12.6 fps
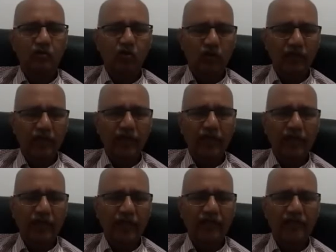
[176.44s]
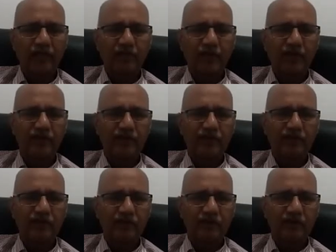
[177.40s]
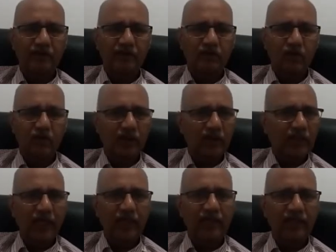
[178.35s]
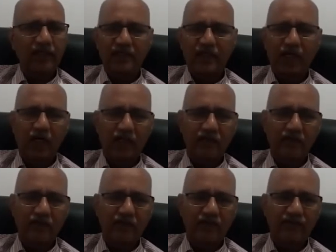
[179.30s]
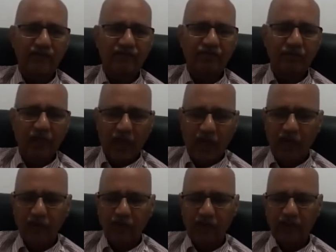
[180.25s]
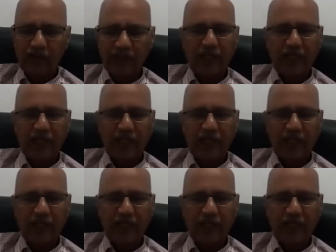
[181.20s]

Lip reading: to create another piece. So the die is cast, and when the